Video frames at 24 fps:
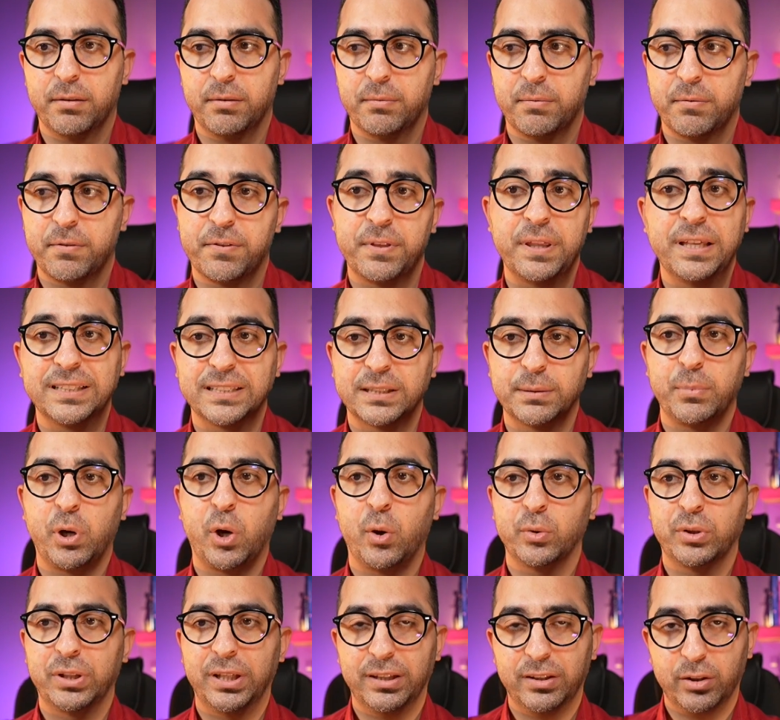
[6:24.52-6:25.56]
things
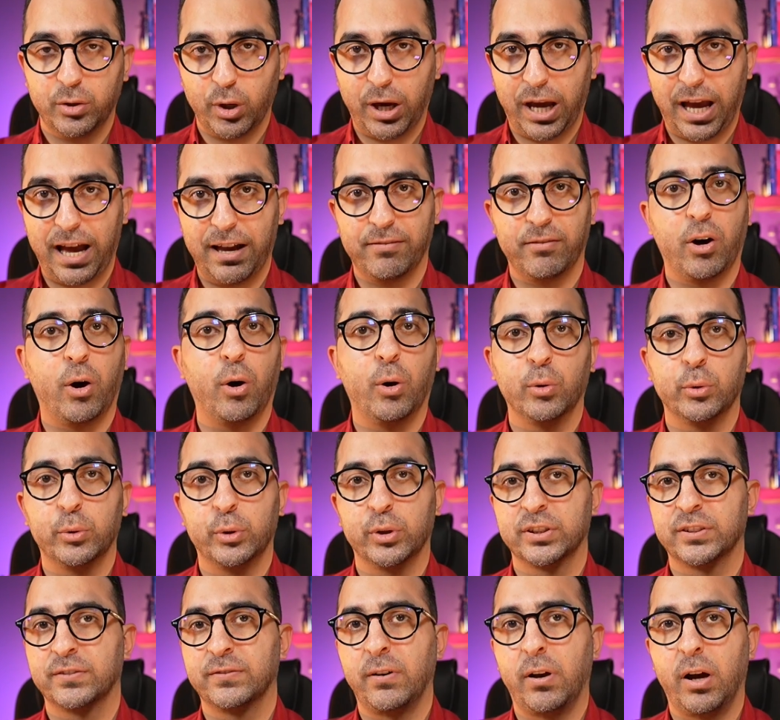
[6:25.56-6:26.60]
about it. You have all
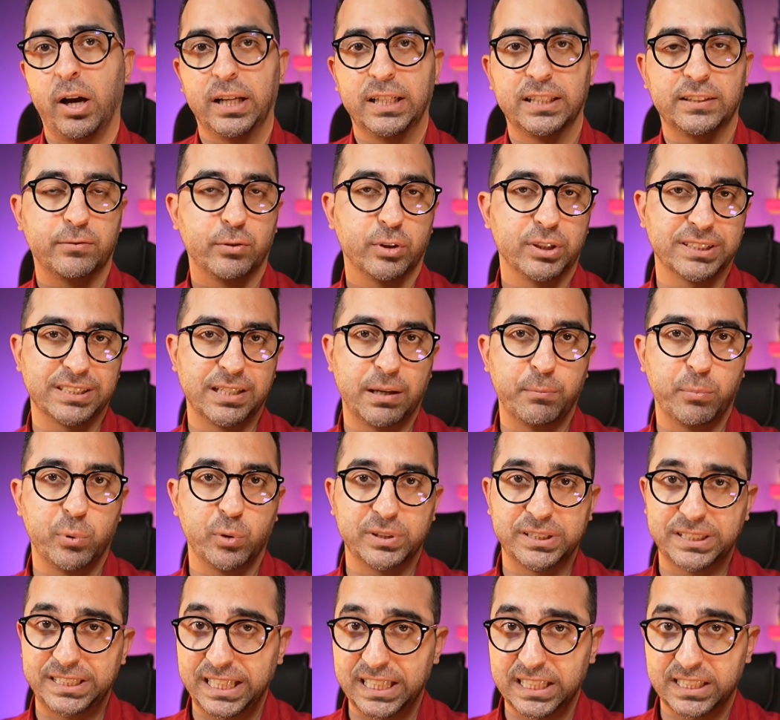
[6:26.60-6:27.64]
those files, for example,
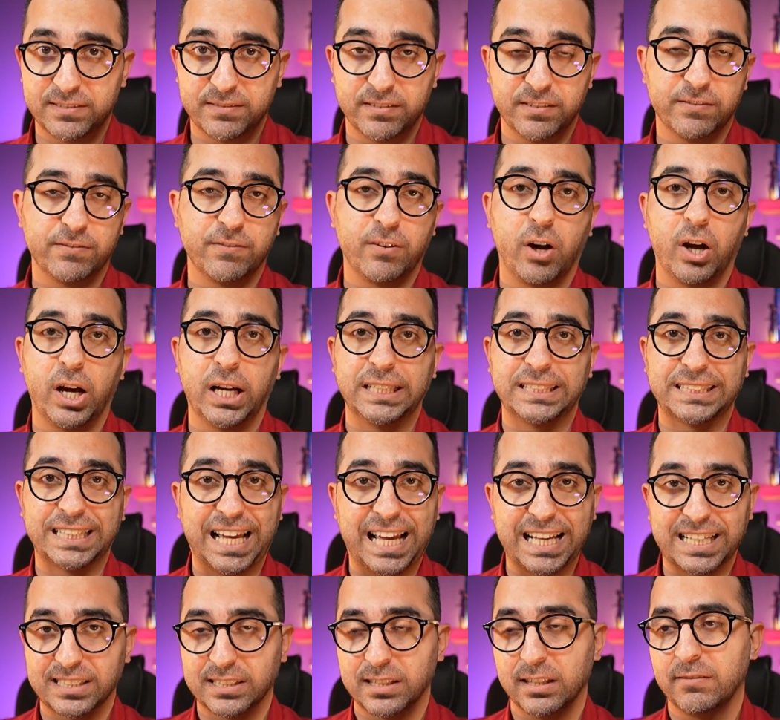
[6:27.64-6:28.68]
CSV files,
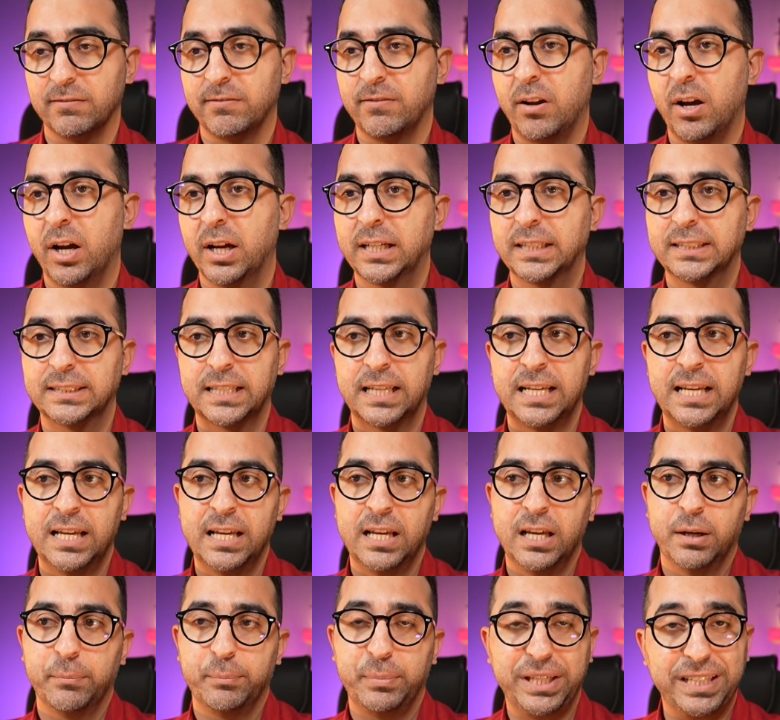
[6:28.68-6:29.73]
Excel files,
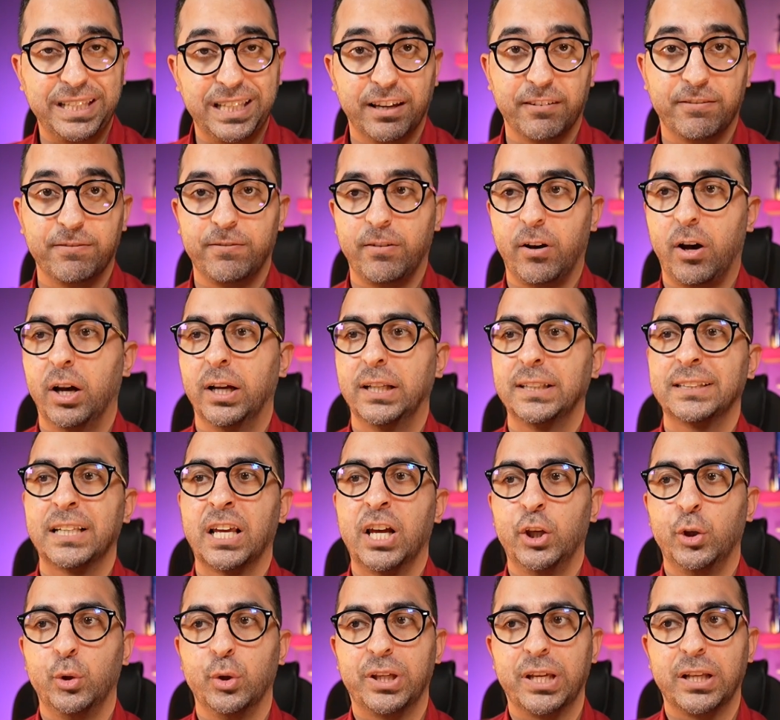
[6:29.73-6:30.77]
PDF files.
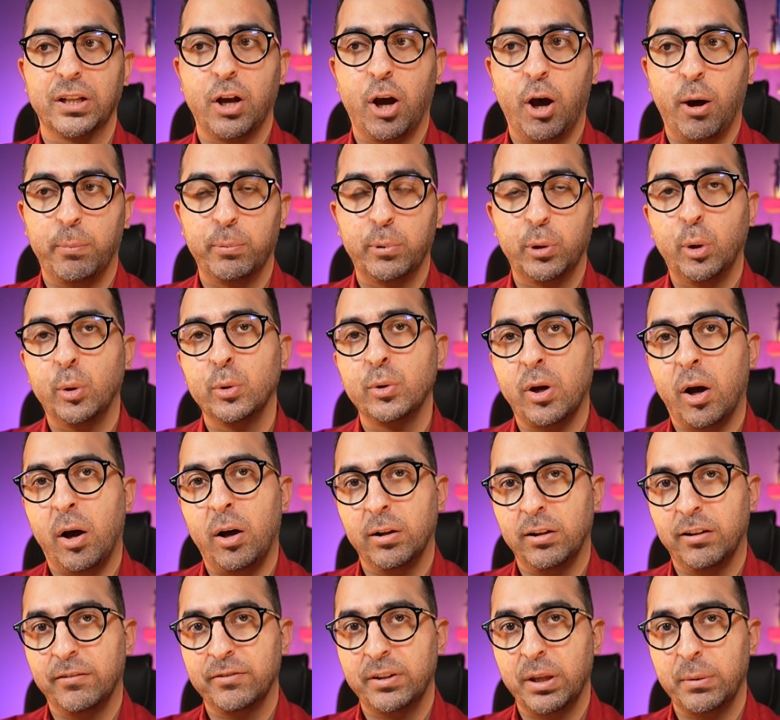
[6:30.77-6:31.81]
You can upload
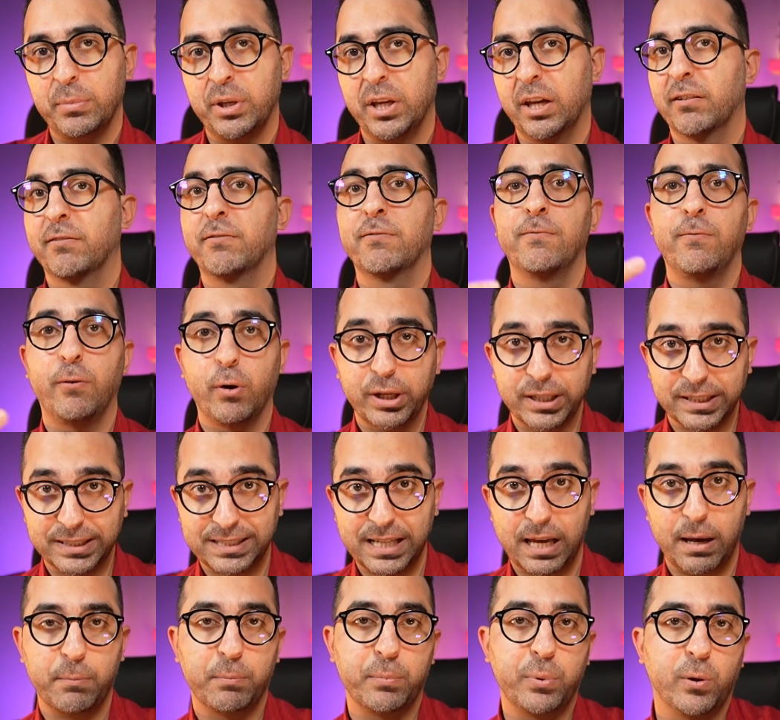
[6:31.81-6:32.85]
all of them here. For
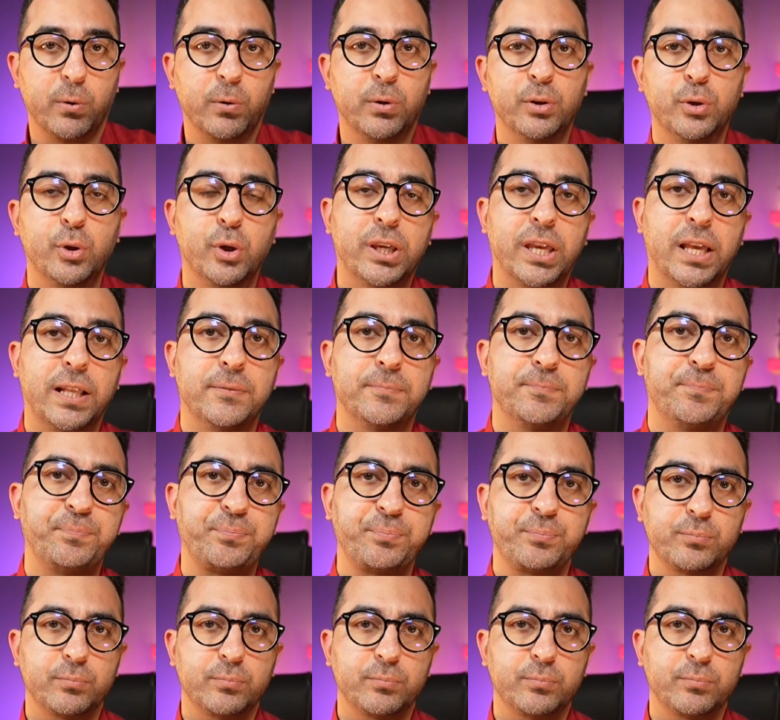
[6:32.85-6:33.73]
example, you can